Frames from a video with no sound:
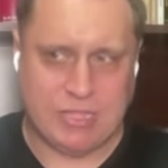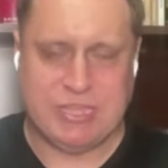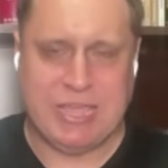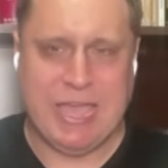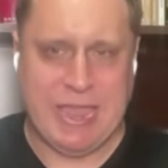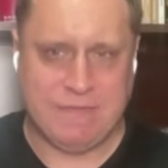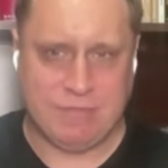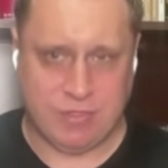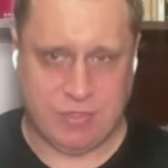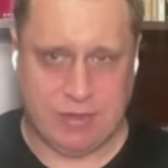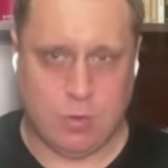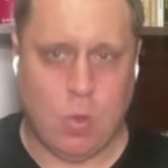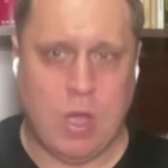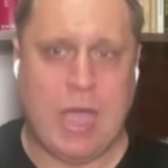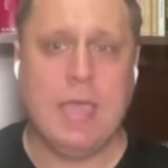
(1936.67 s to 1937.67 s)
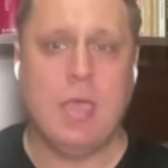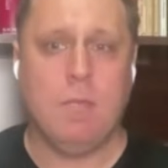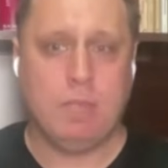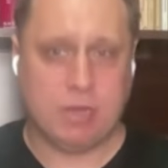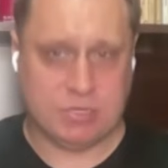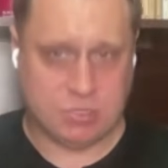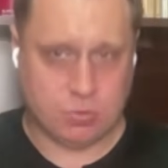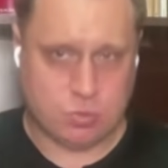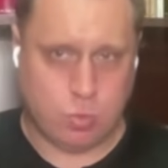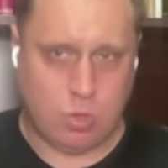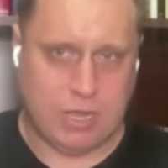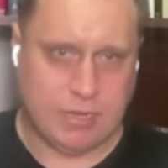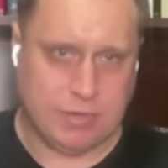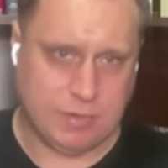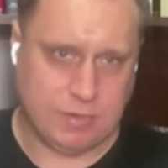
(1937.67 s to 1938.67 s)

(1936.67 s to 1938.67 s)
They had everything. Why? Because it was one.